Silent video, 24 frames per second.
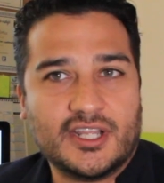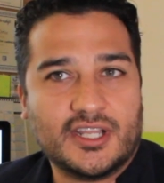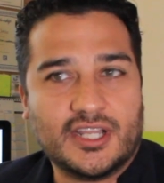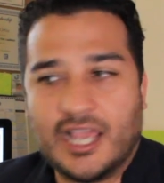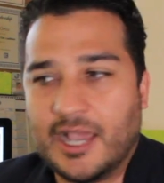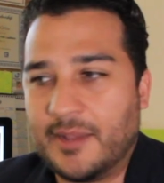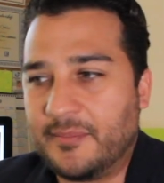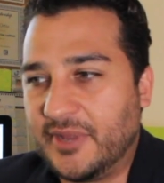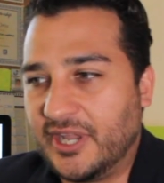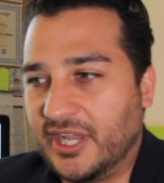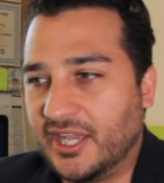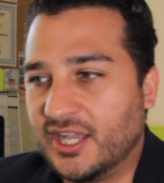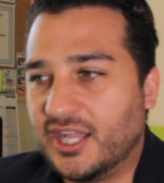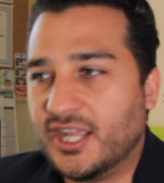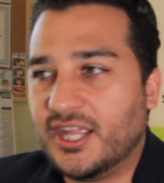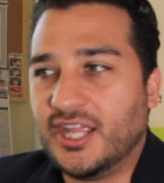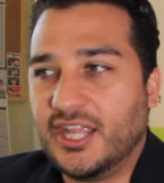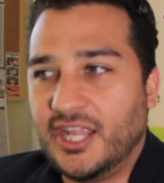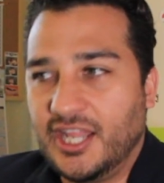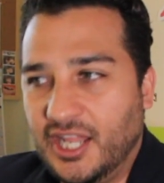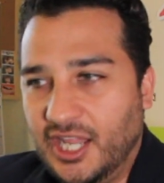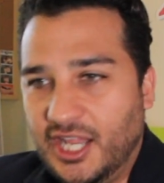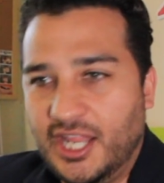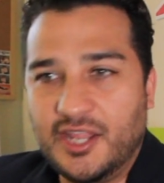I mean,
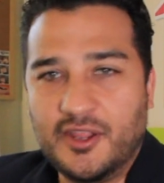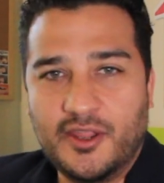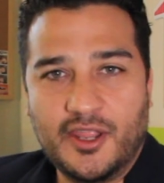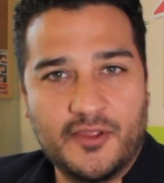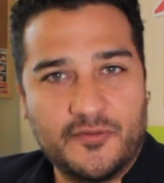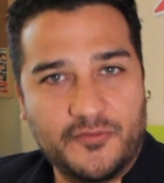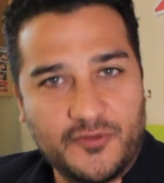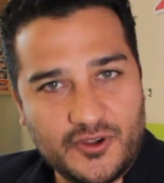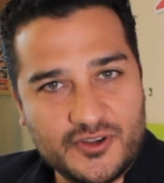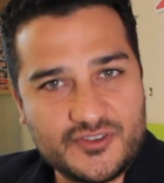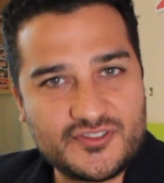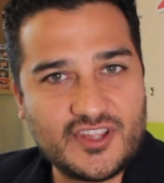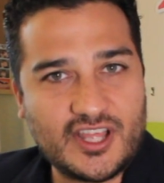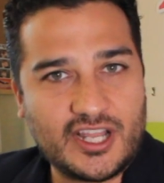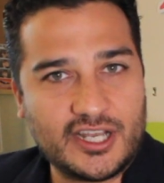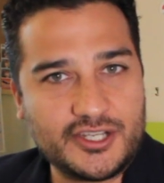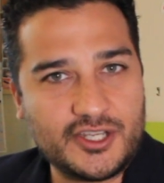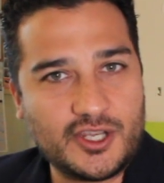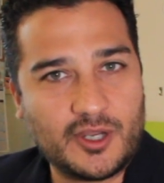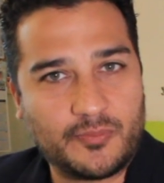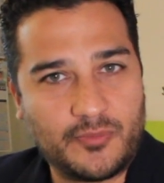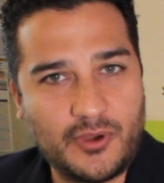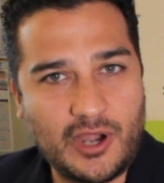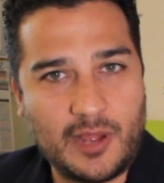if you're selling
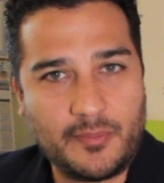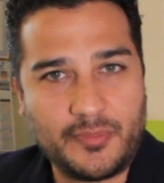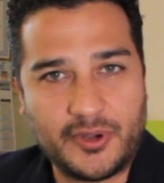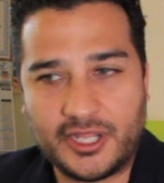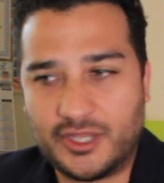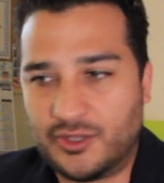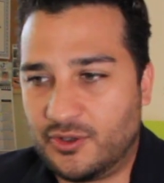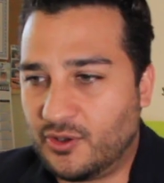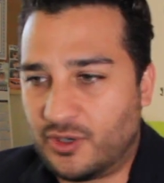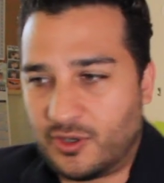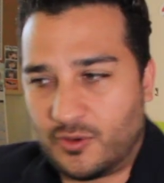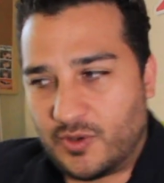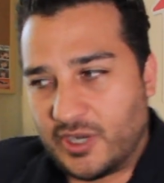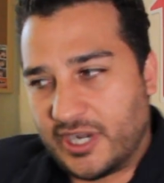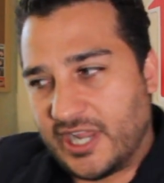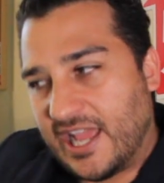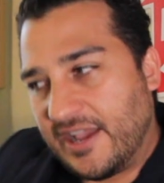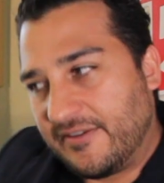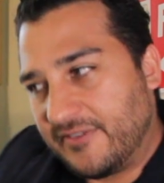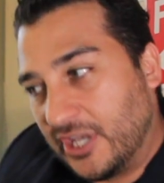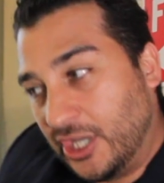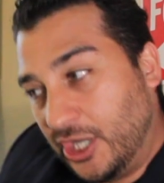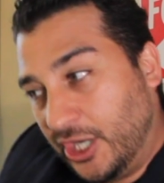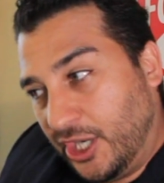your property, you don't want to
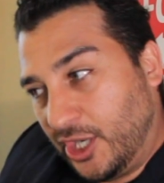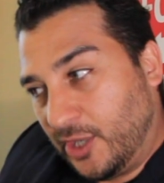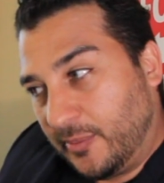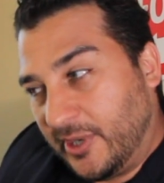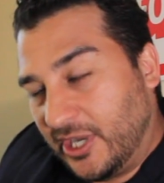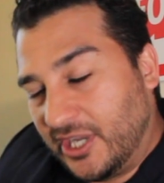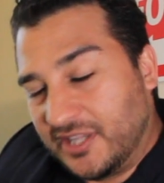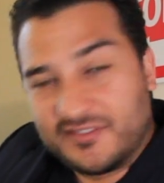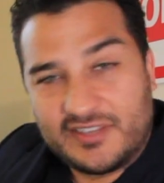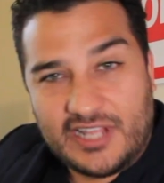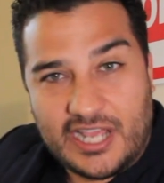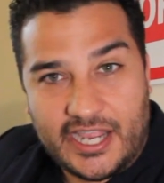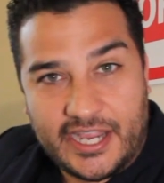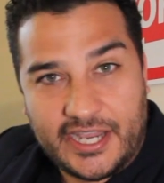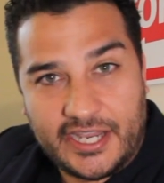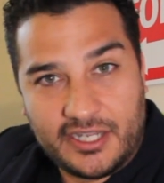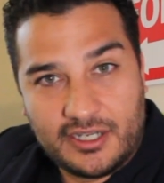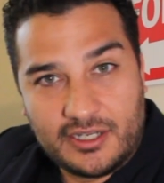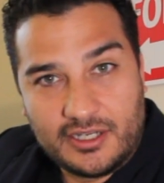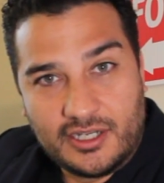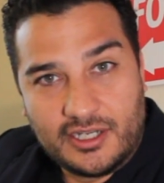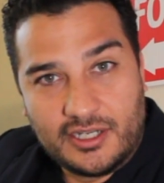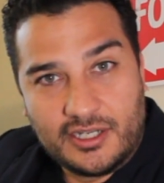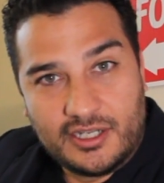have a little bit of
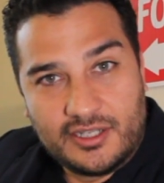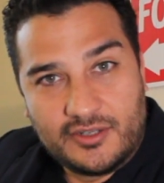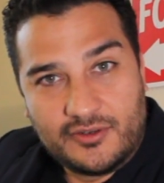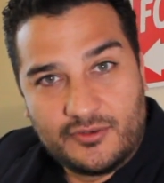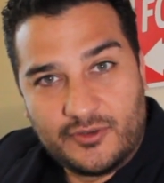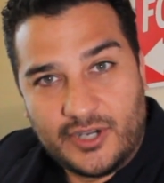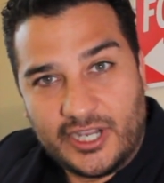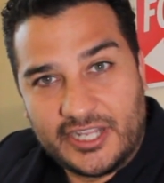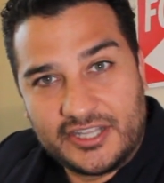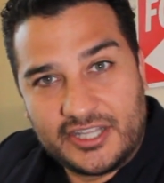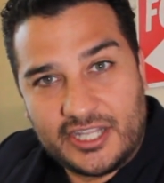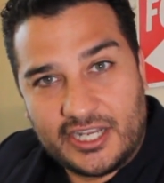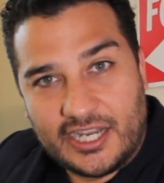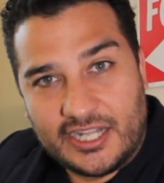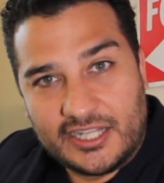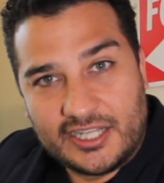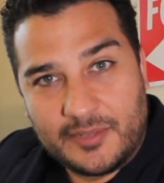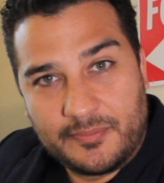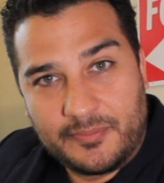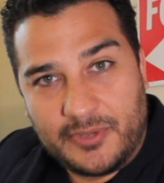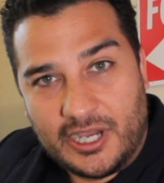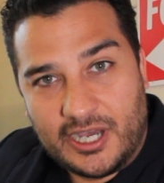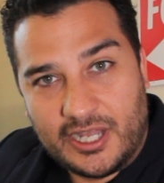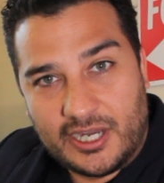sign right there at
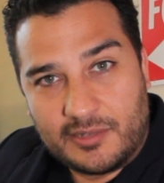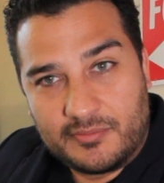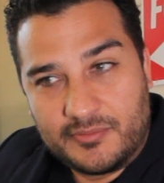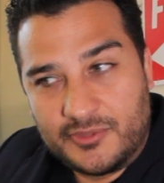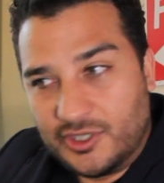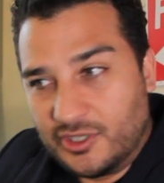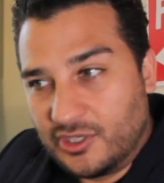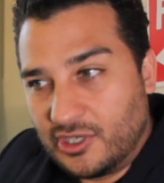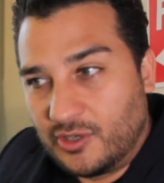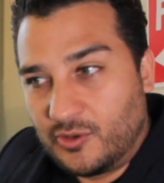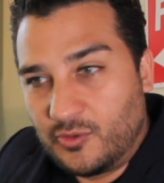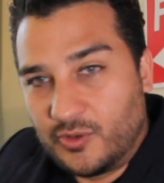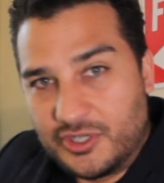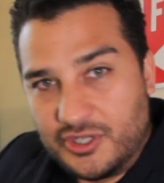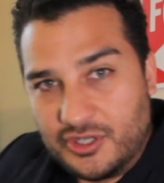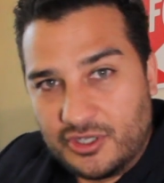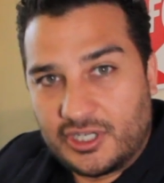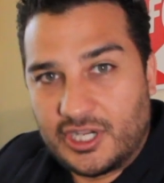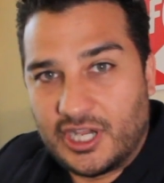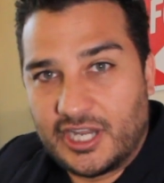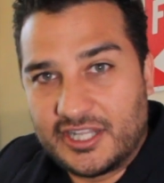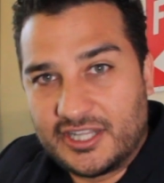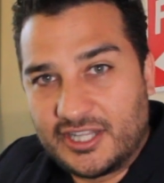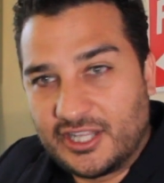the bottom. You know, when you're
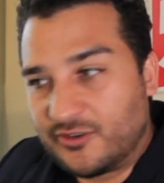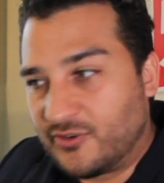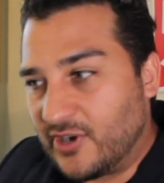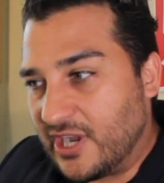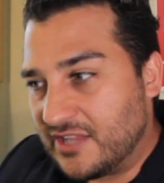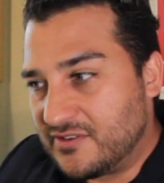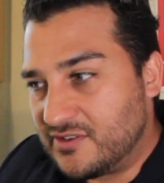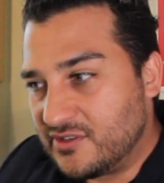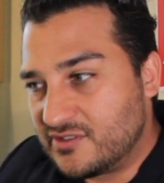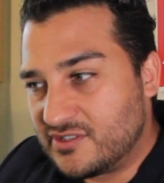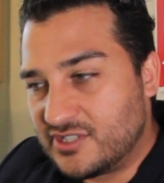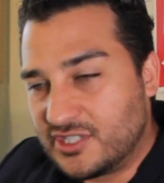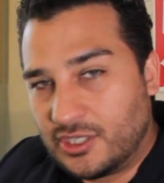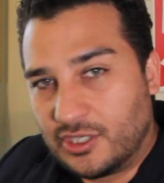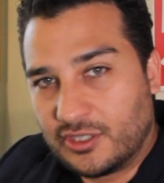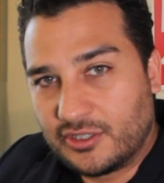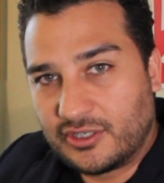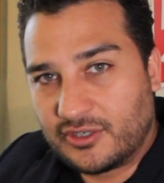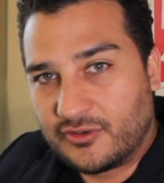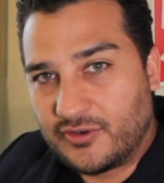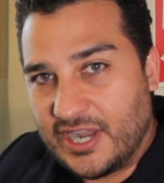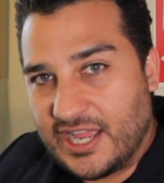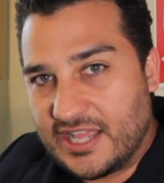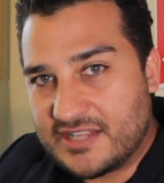cutting the grass, you see all
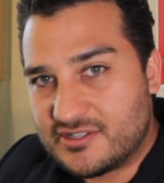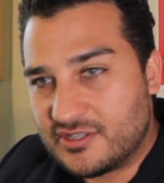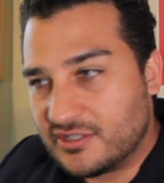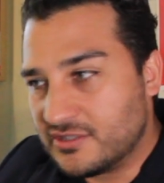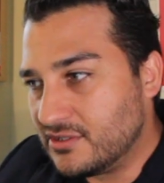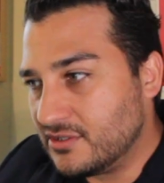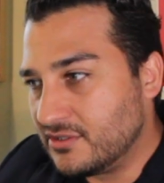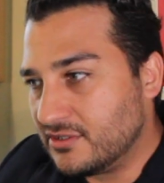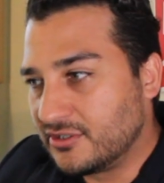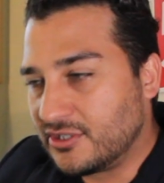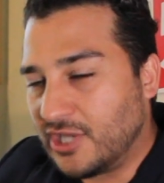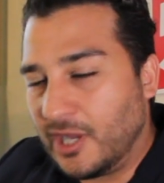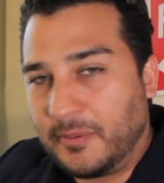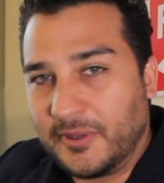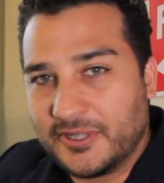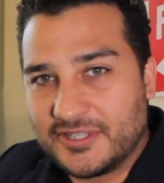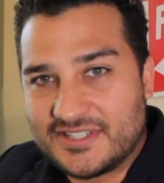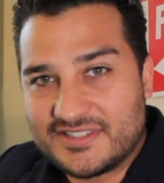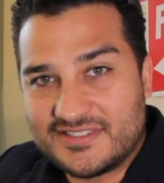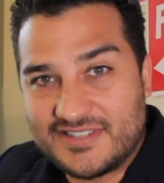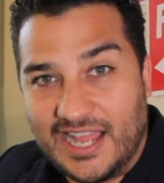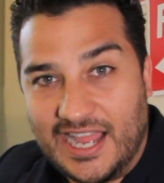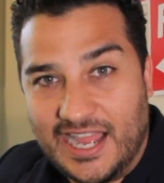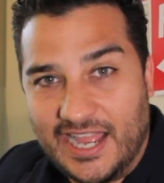the grass on top of
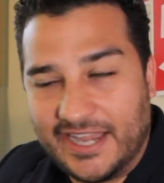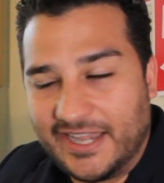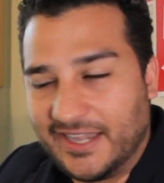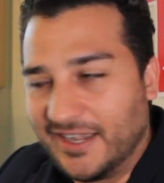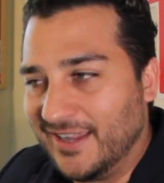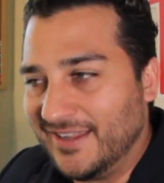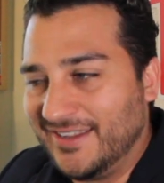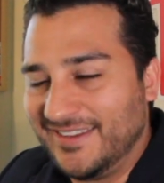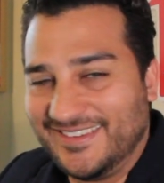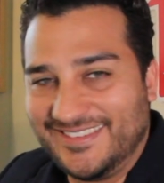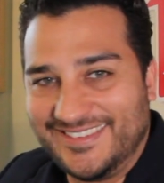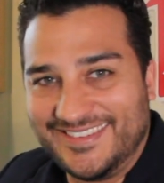the sign.